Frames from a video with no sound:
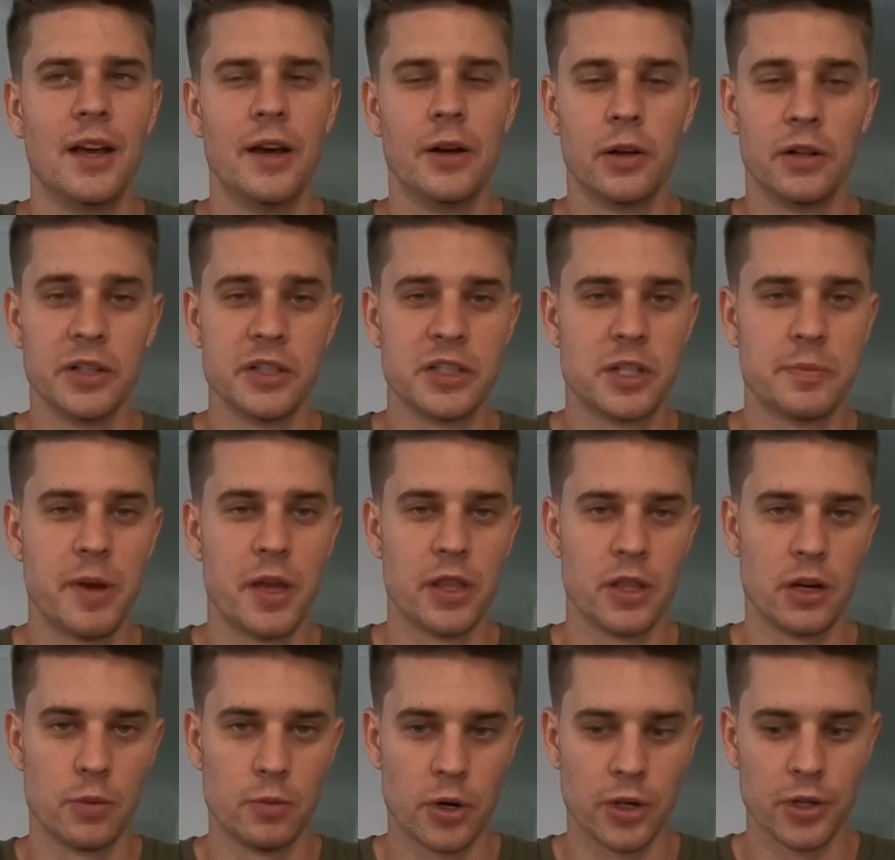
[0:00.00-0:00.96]
It all is
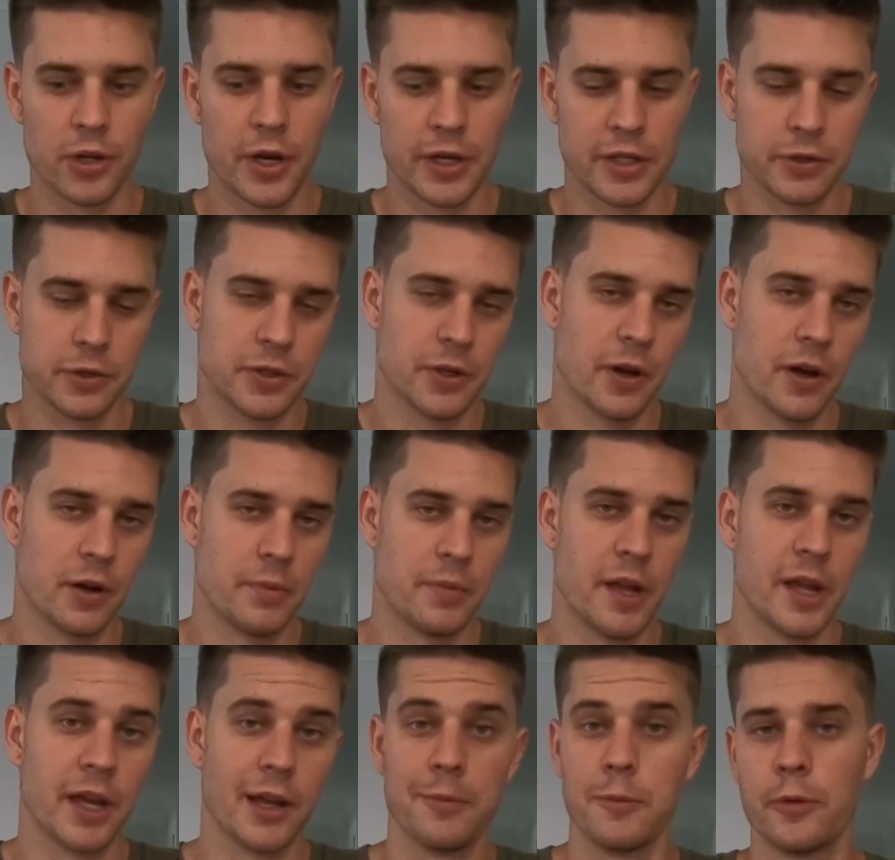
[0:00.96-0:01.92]
dependent on what line you're trying to
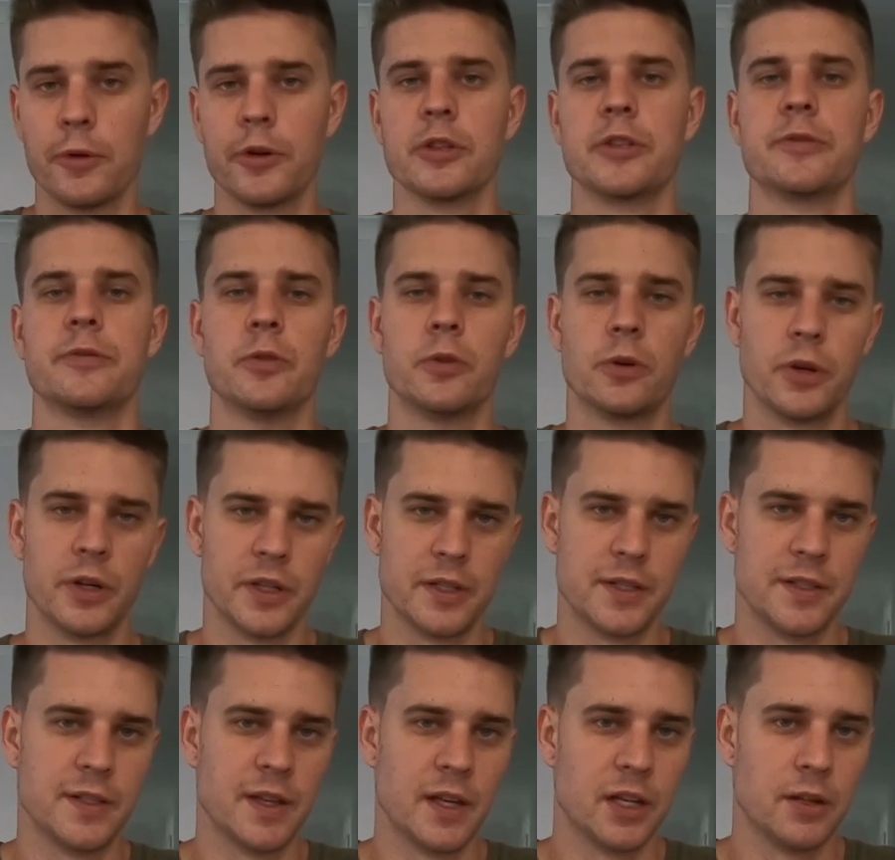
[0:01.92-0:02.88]
make and what it's for and
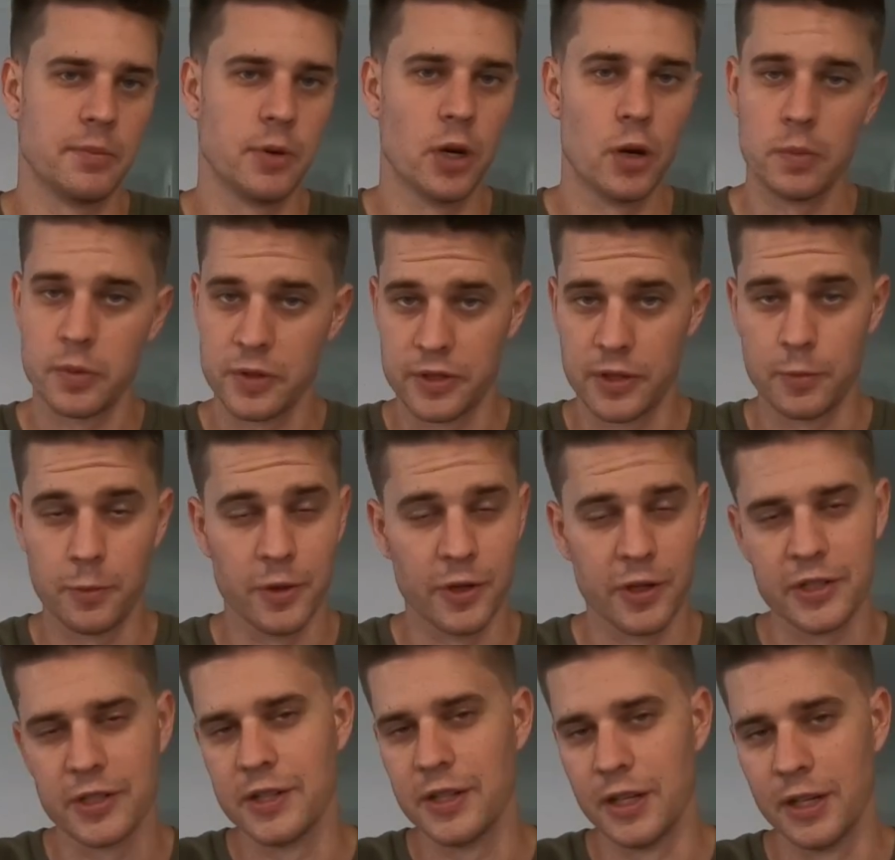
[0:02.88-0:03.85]
its intended purpose and
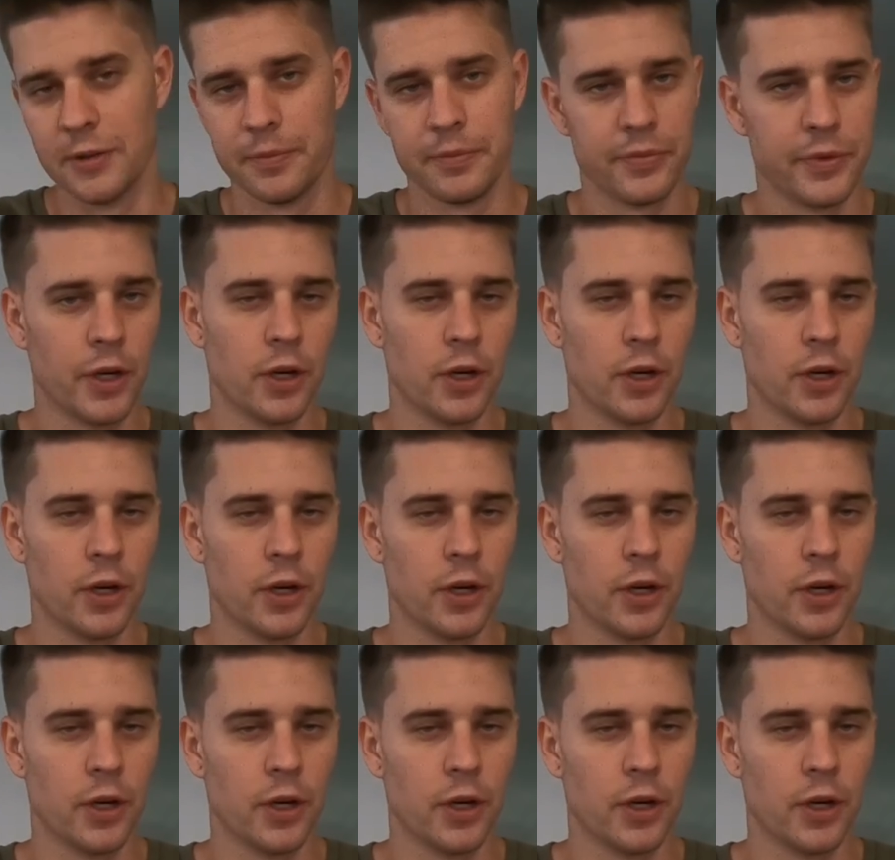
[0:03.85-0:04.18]
what it's near.